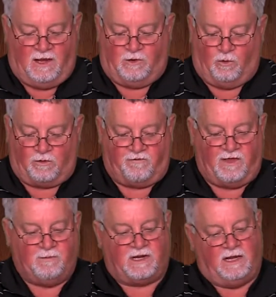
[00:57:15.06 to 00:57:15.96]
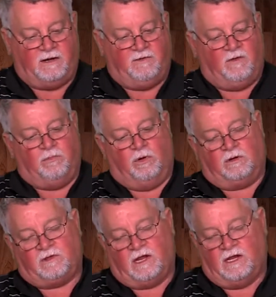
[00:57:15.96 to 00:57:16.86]
In order for them to get in the
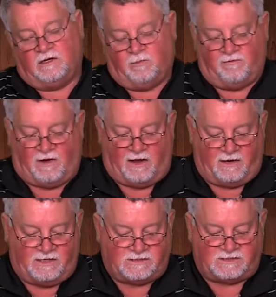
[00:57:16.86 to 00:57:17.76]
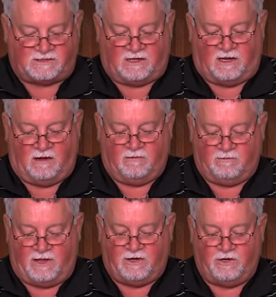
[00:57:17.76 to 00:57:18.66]
book, they had to provide us,
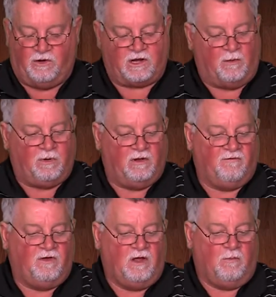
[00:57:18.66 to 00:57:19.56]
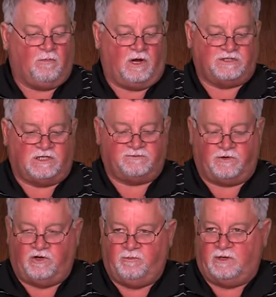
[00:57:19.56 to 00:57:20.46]
they had to do a couple of projects for
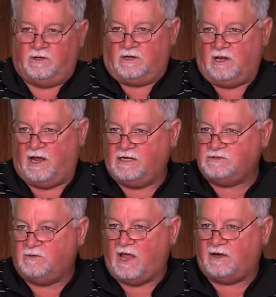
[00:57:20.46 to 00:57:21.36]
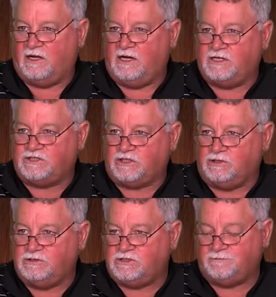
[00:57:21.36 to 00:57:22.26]
U-Build It clients without any
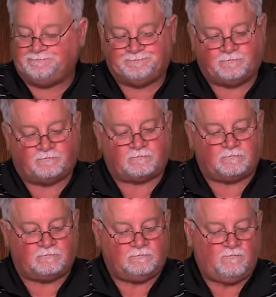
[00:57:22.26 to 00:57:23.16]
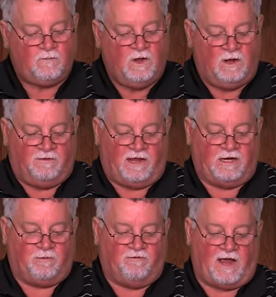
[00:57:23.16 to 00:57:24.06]
issues. They had
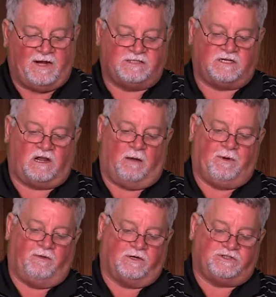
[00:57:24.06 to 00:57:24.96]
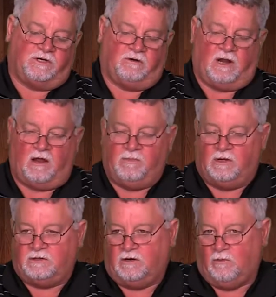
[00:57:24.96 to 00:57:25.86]
to provide us a copy of their general
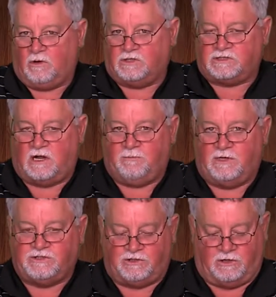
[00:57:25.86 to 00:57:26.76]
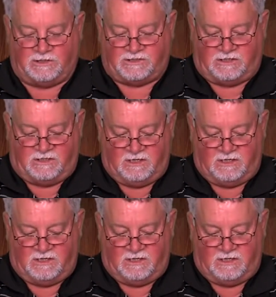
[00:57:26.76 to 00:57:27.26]
liability and workers' comp insurance.